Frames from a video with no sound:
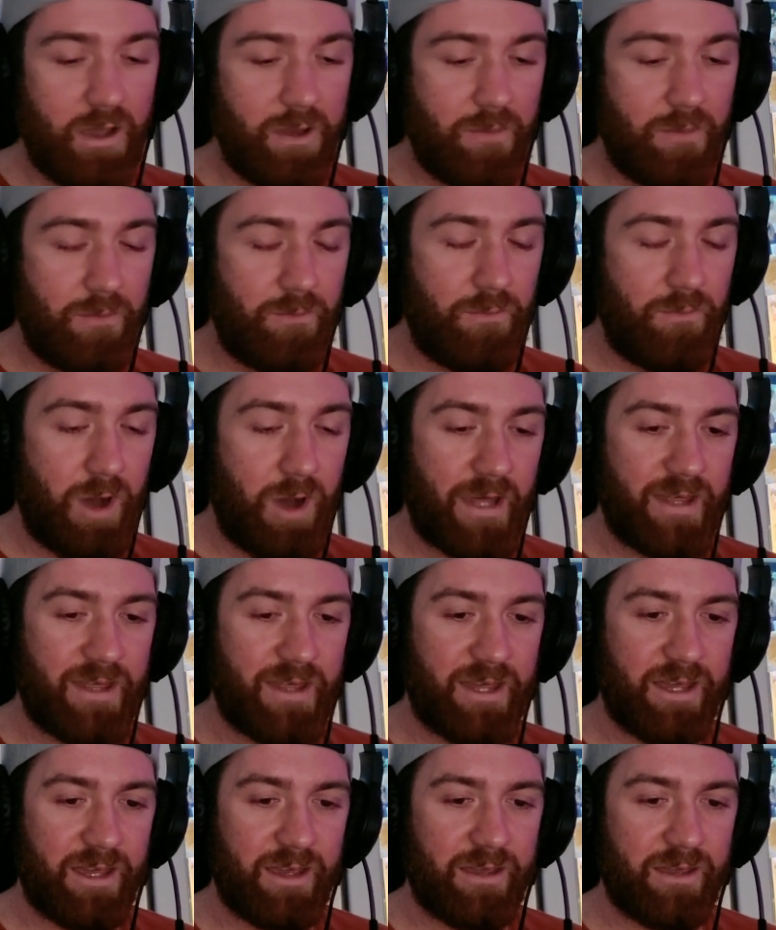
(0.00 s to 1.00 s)
but I
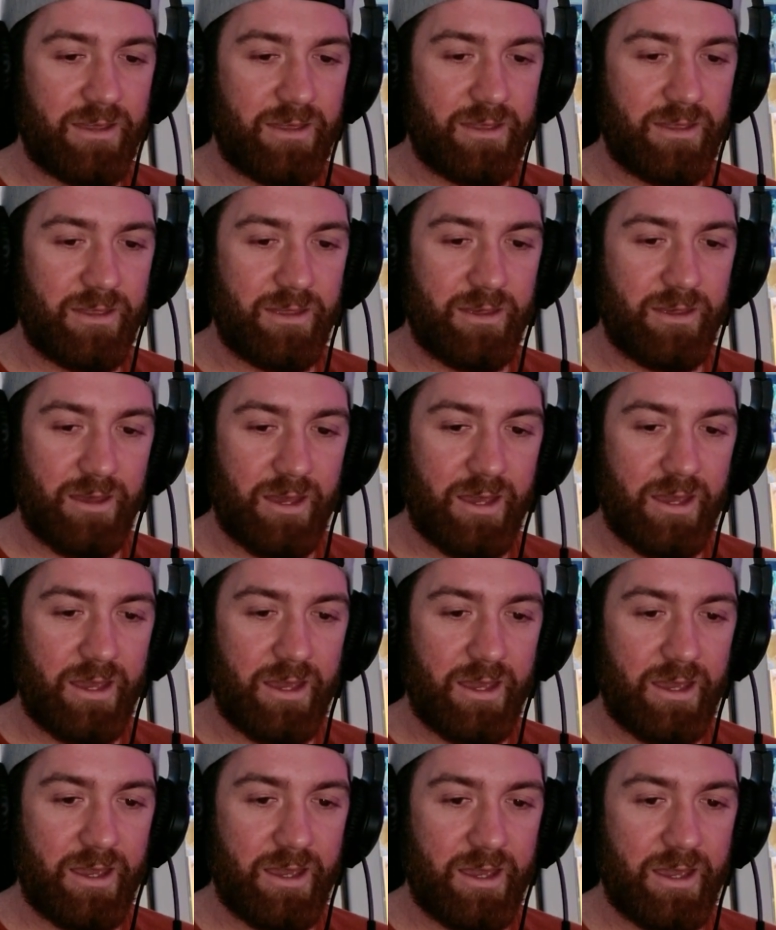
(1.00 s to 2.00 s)
think that
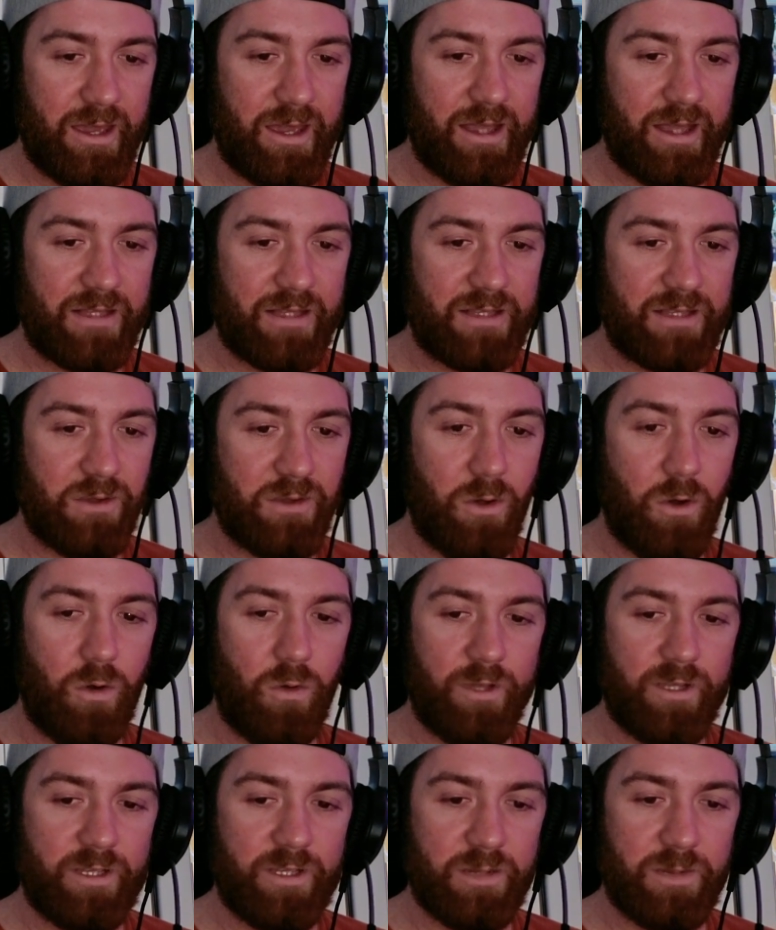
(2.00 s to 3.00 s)
it's
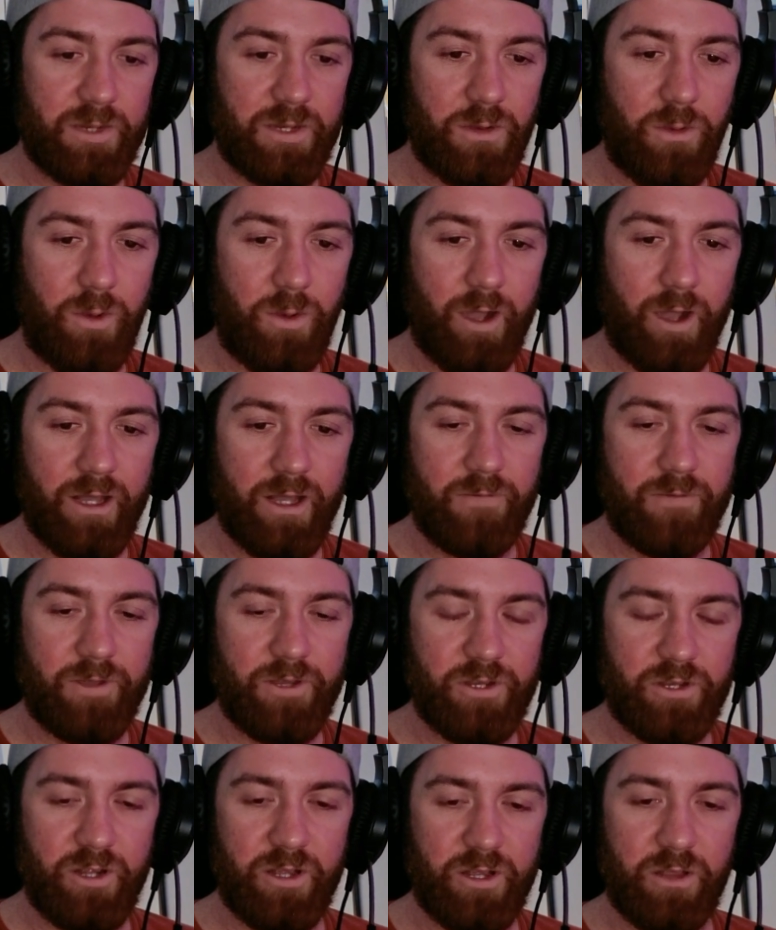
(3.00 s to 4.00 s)
always going to be quite
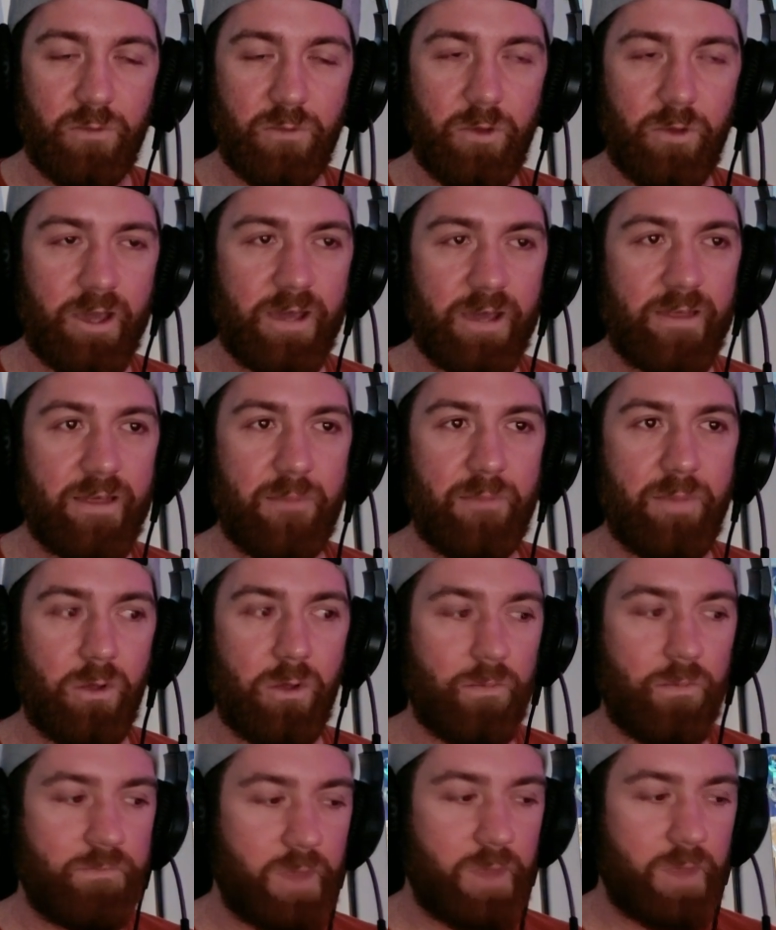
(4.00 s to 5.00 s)
inefficient in the way they're
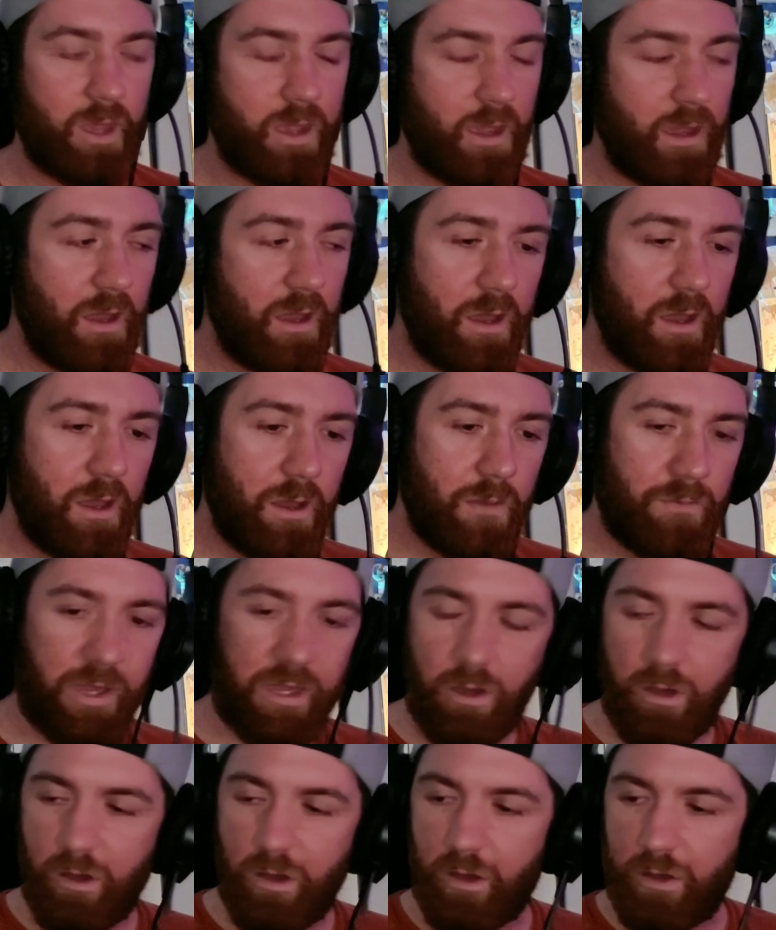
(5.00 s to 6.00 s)
built.
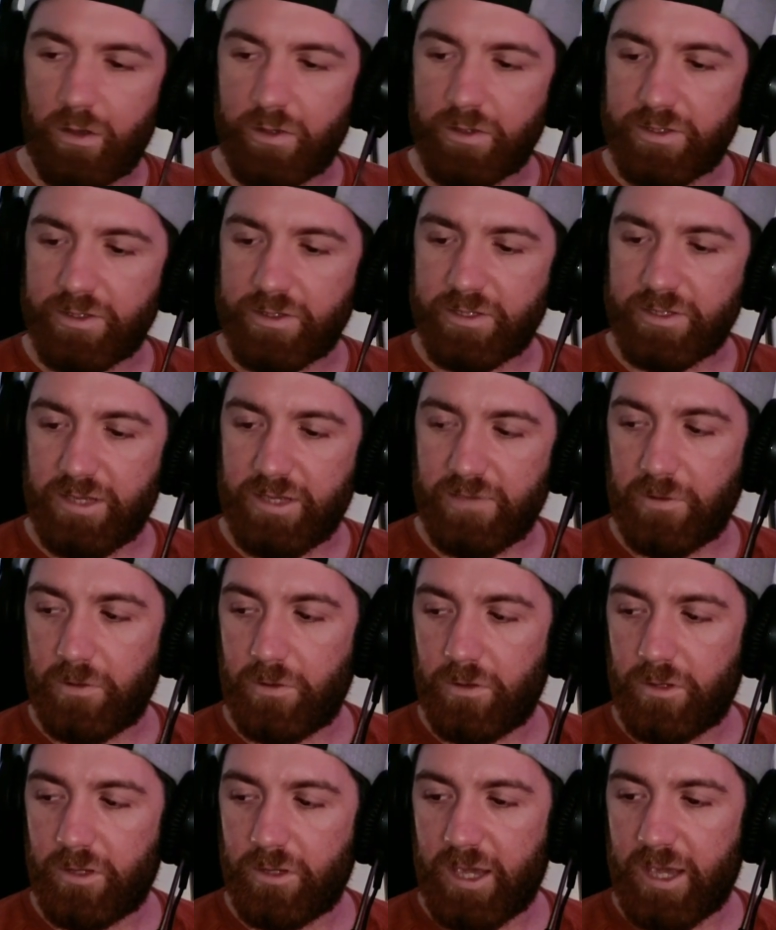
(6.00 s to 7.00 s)
Because if you
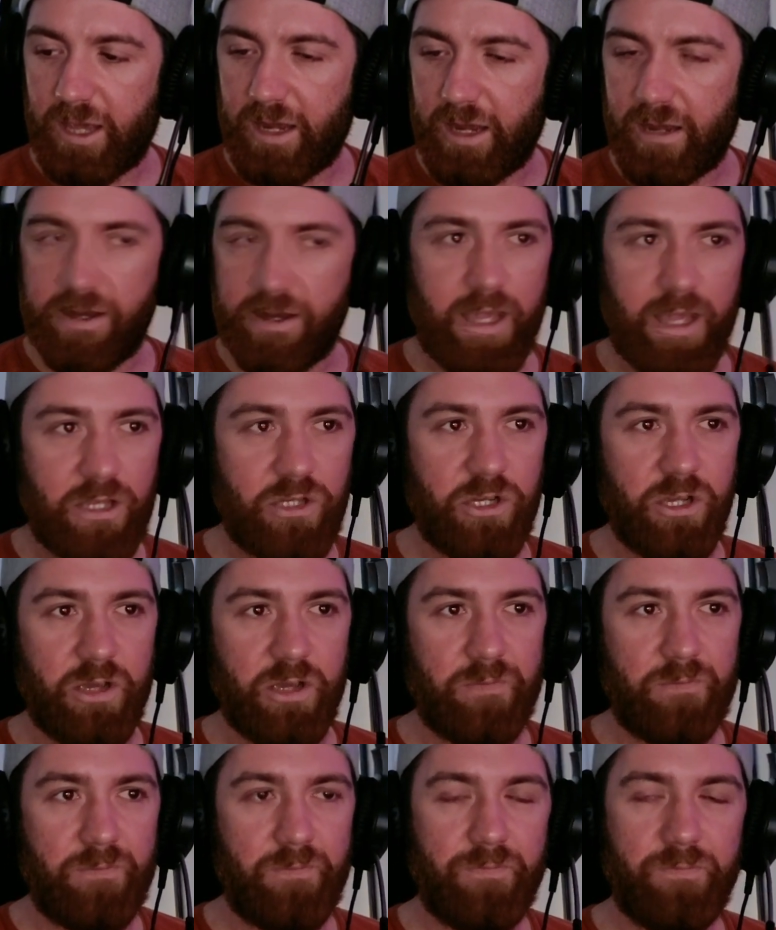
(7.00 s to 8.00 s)
look in
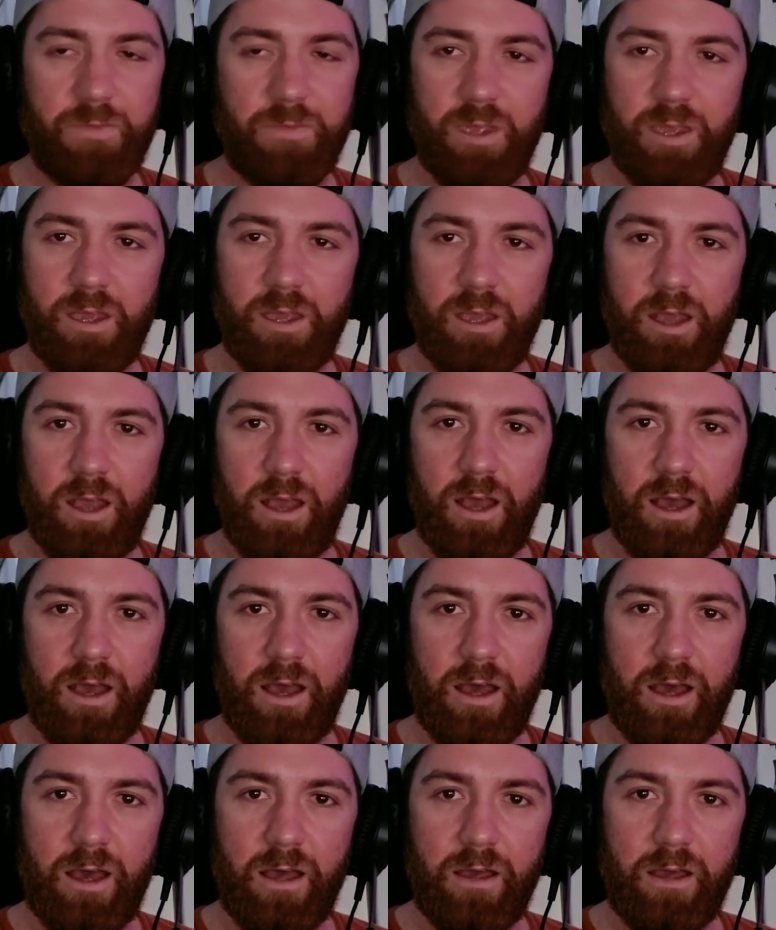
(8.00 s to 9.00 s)
nature,
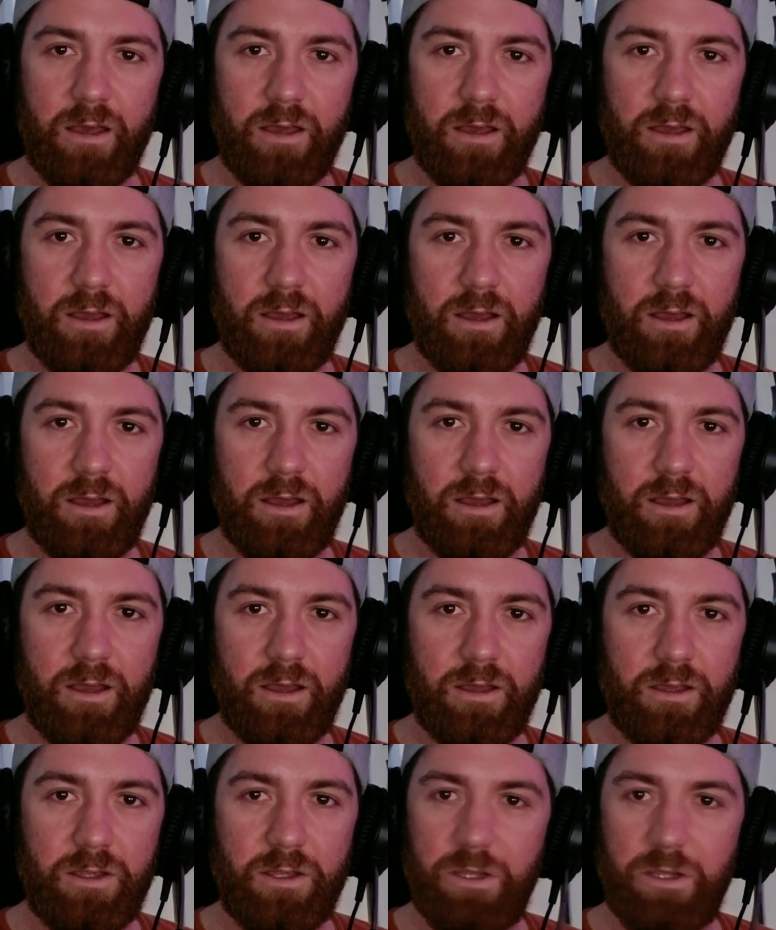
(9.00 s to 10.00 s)

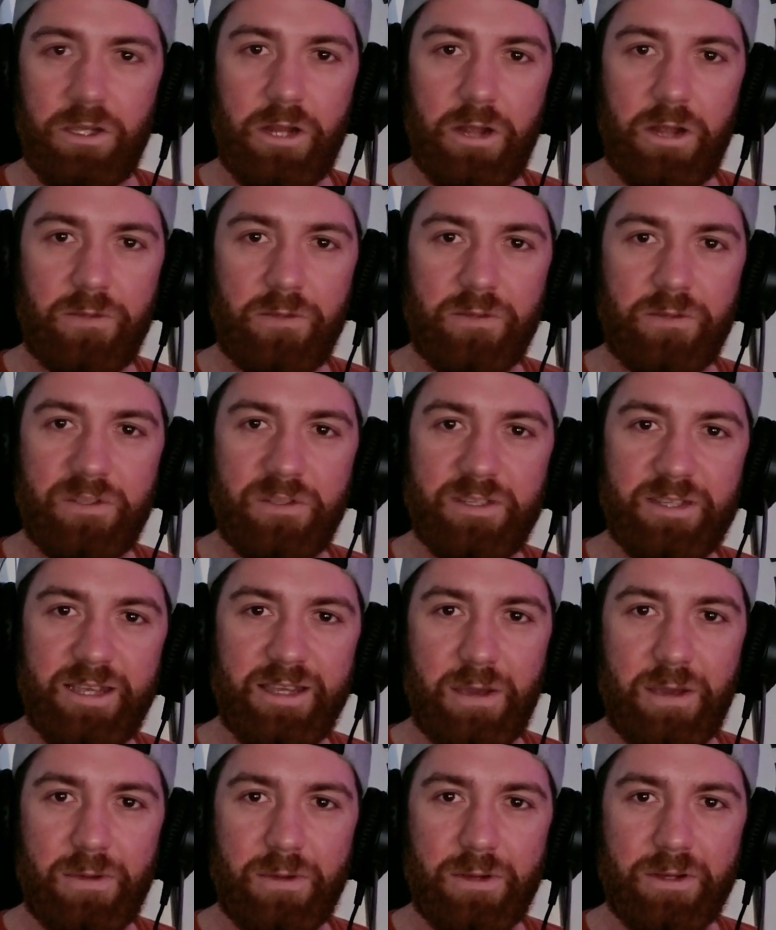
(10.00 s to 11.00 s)
you don't see
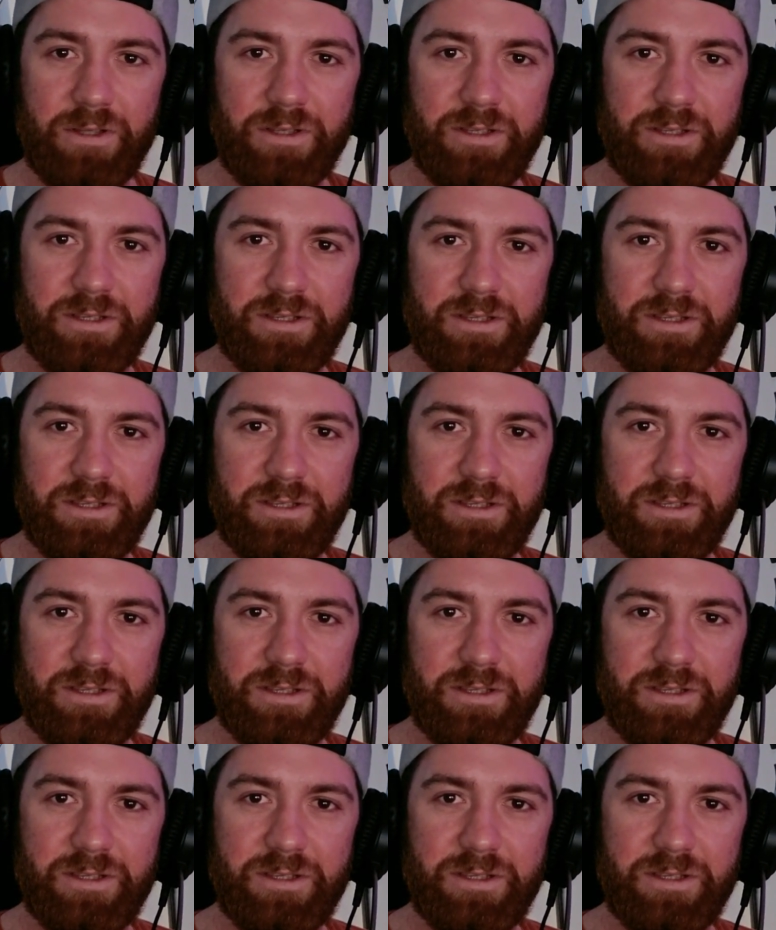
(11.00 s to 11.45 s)
donuts.